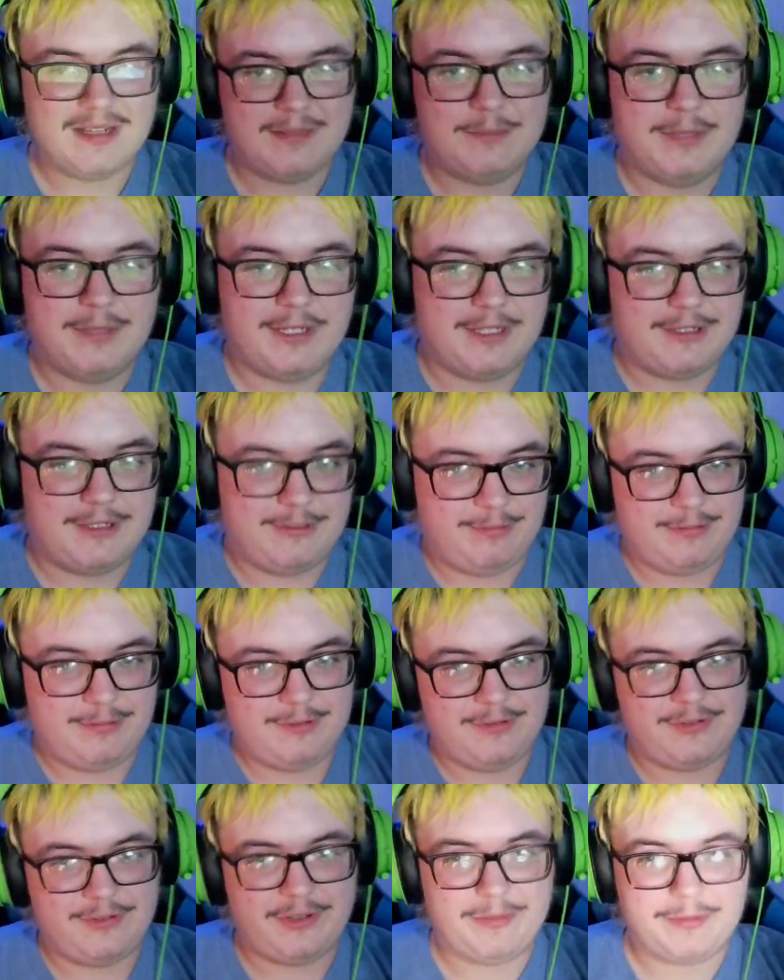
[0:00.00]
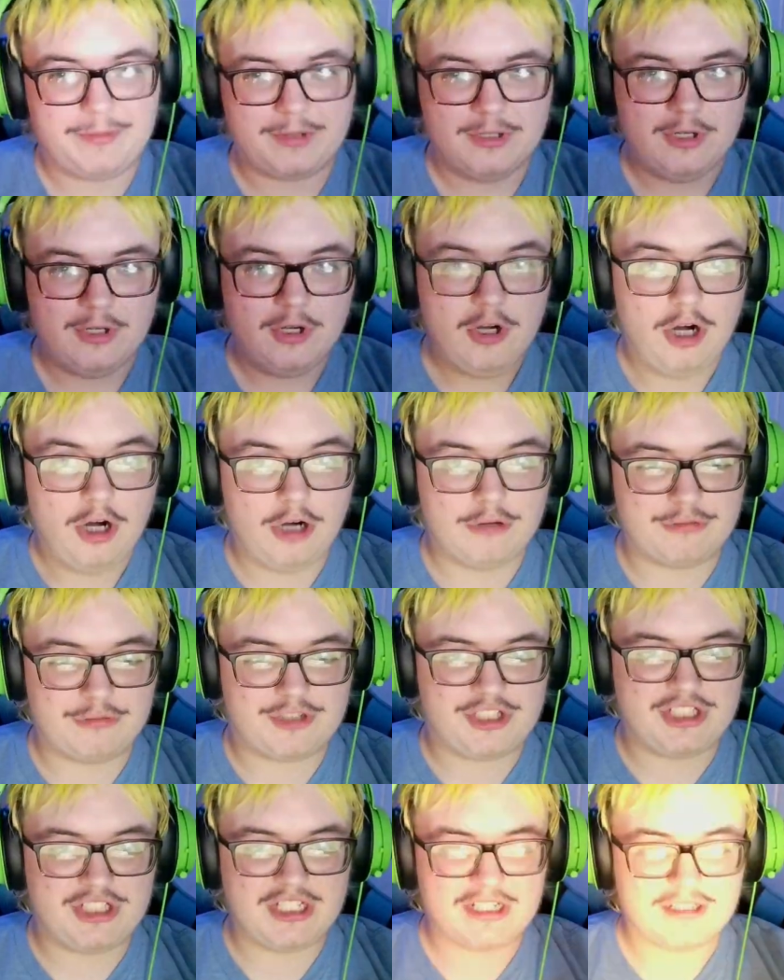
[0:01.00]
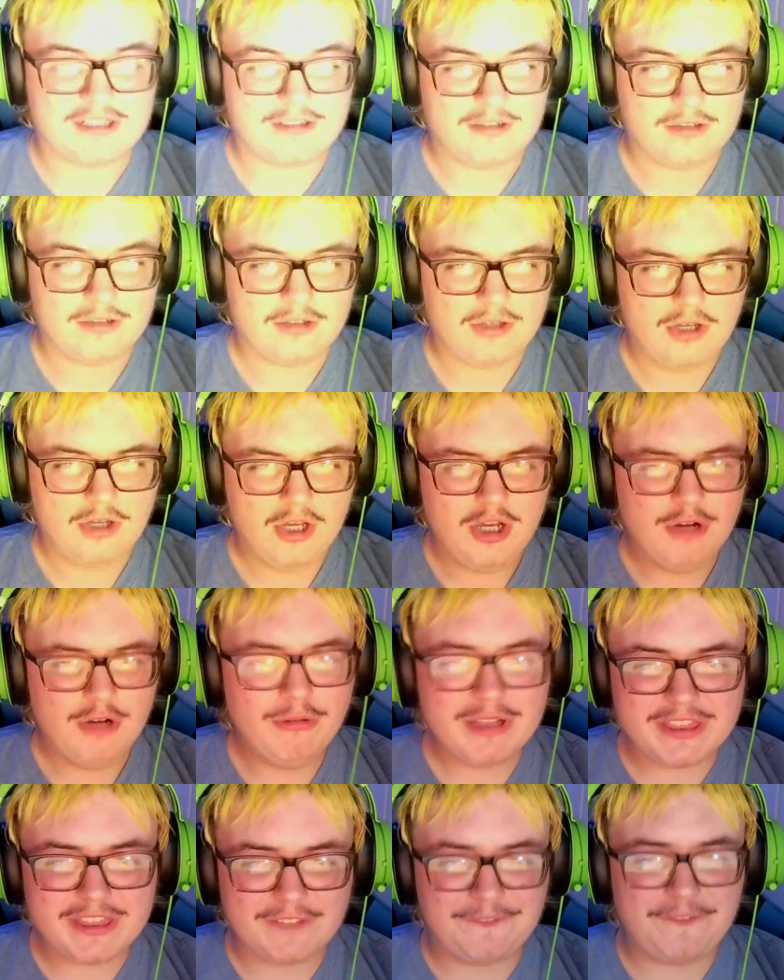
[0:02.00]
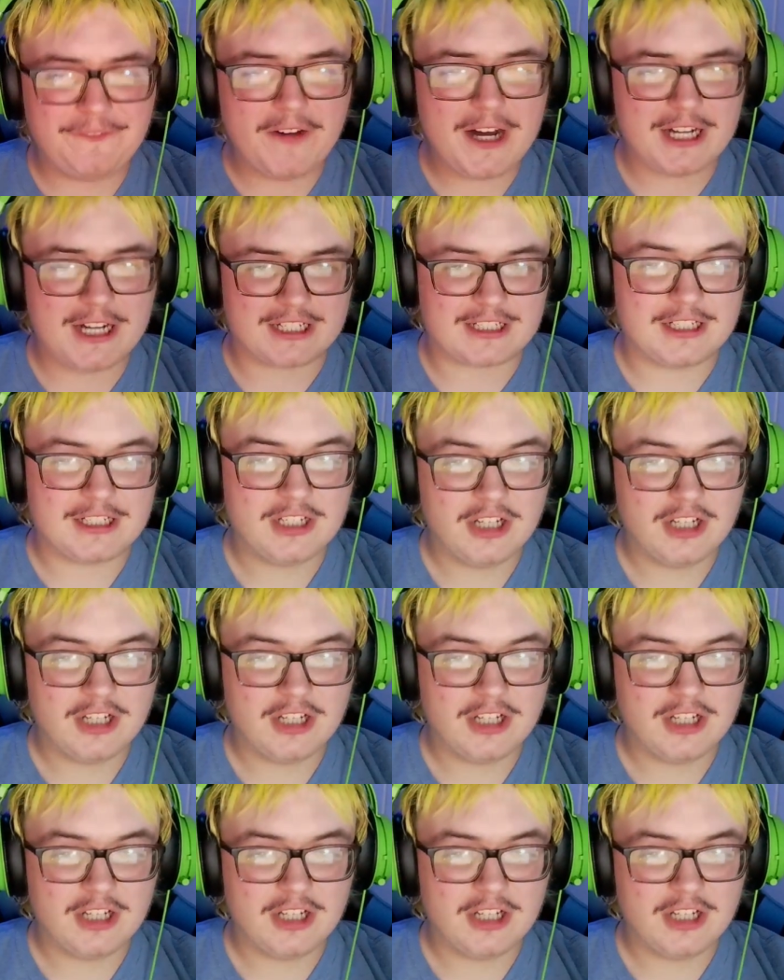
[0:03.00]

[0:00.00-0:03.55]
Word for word: Penelope is up there. Oh shit! What the fuck?